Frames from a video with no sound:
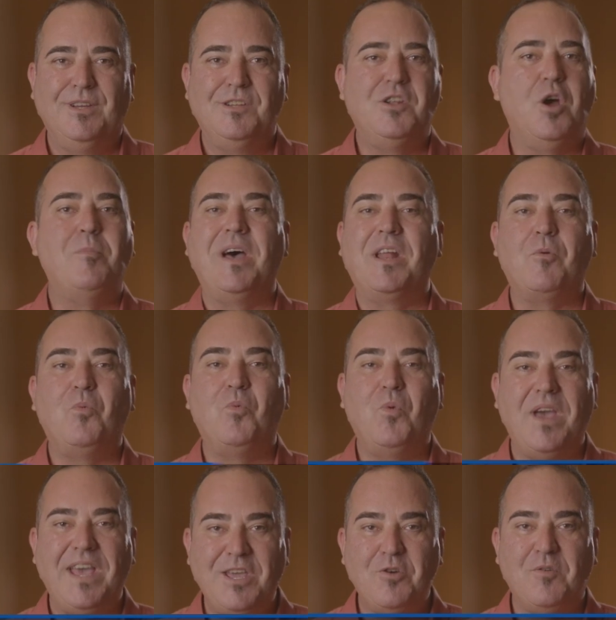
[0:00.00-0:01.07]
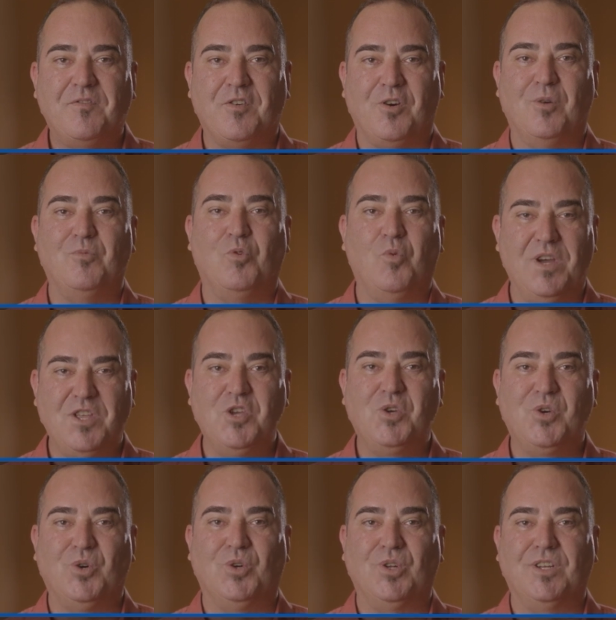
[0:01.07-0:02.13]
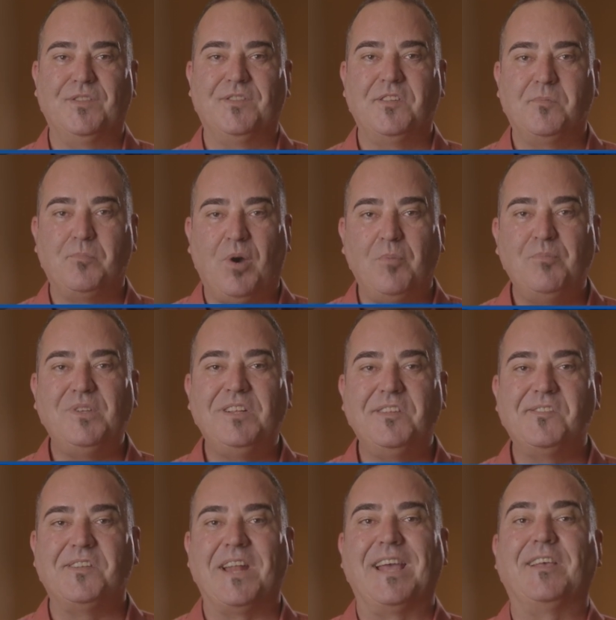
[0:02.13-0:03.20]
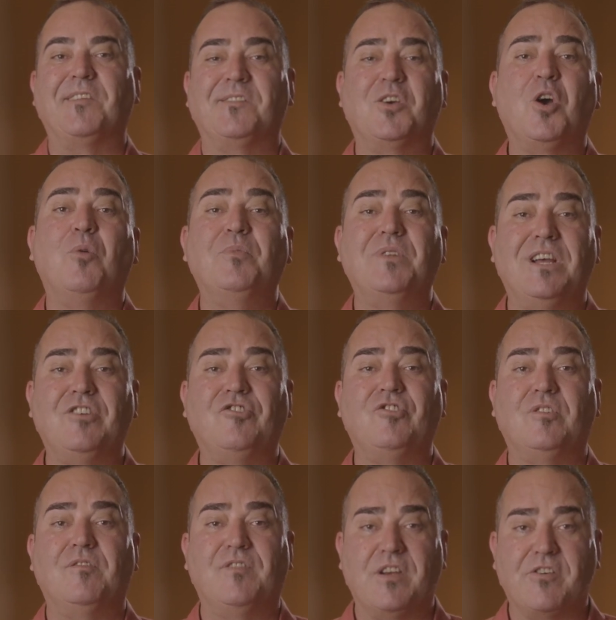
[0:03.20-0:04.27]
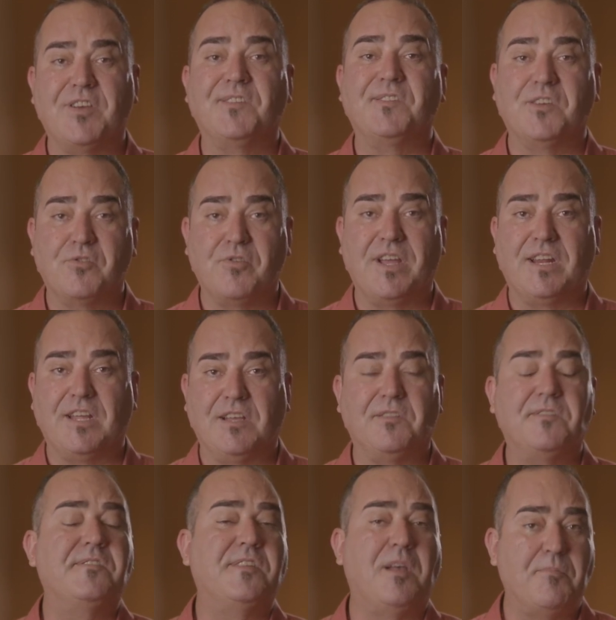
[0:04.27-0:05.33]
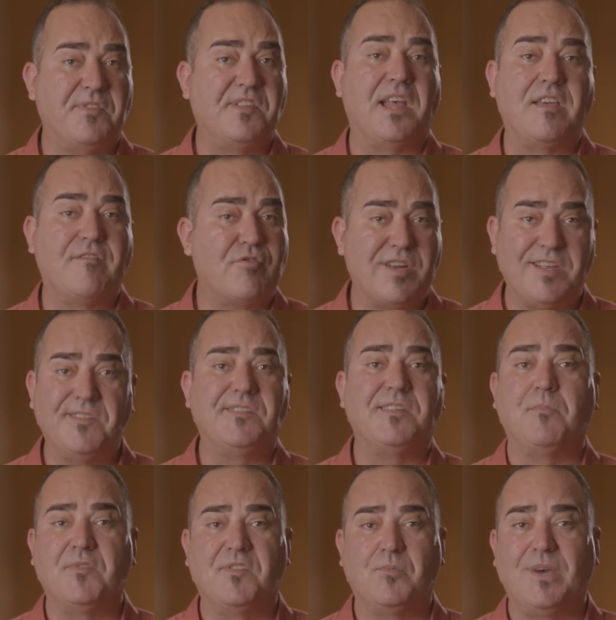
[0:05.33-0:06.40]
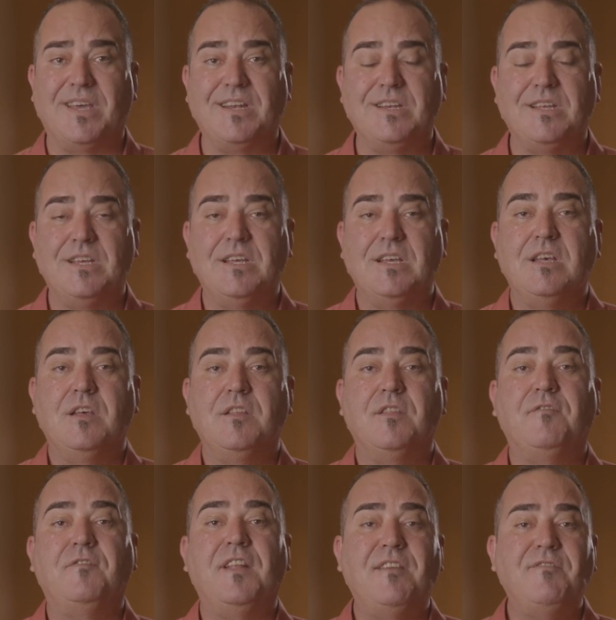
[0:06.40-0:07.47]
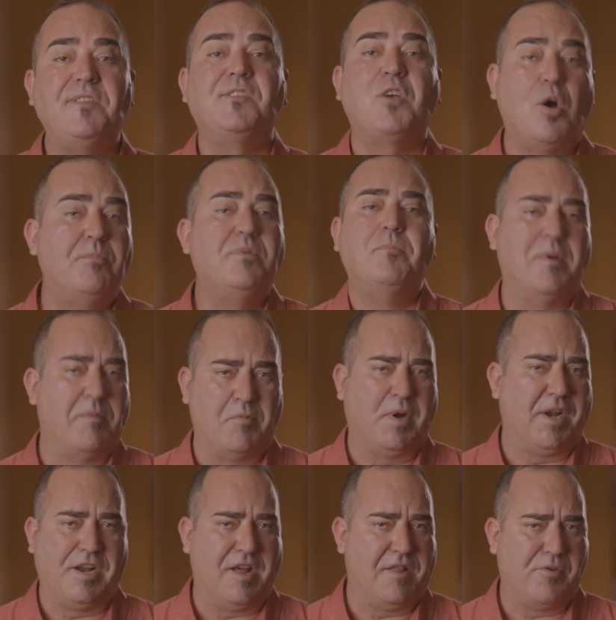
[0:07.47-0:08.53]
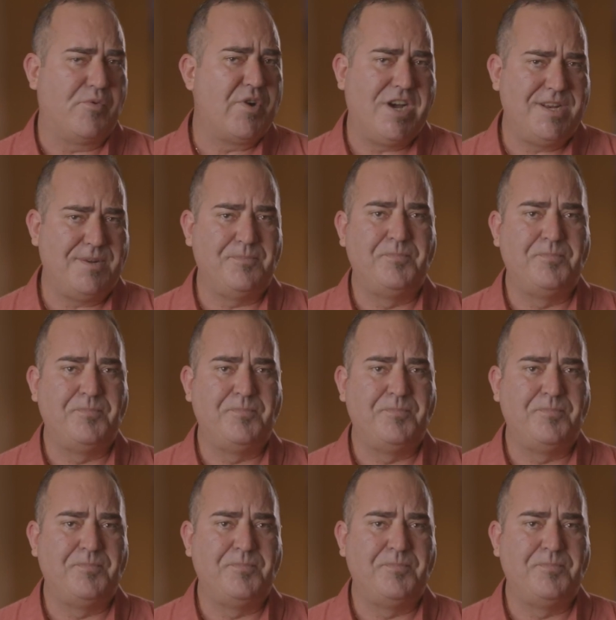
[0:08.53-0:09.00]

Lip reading: No matter where you're from or what you call it, this popular snack is a combination of various ingredients, some savoury and some sweet. The flavours complement one another, right?